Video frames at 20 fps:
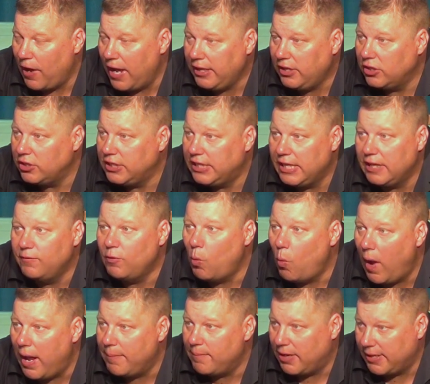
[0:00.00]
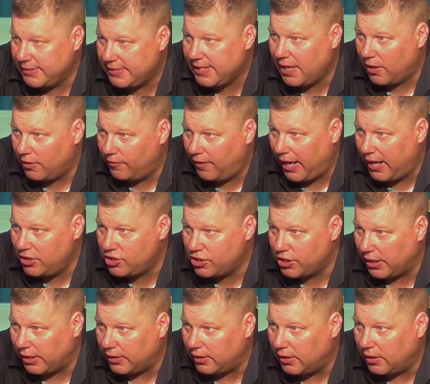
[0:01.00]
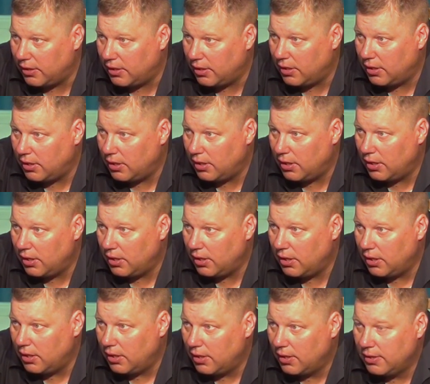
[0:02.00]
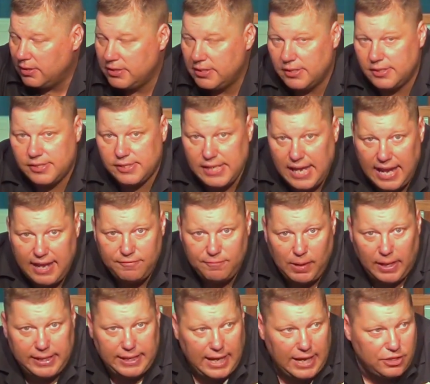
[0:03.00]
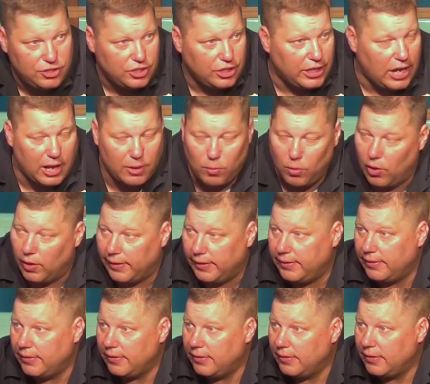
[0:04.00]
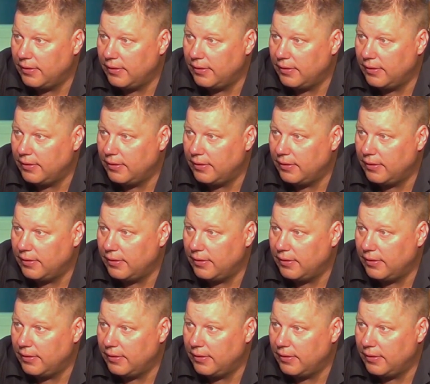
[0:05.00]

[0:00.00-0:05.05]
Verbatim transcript: If I could give away my salvation to save my nation, I would.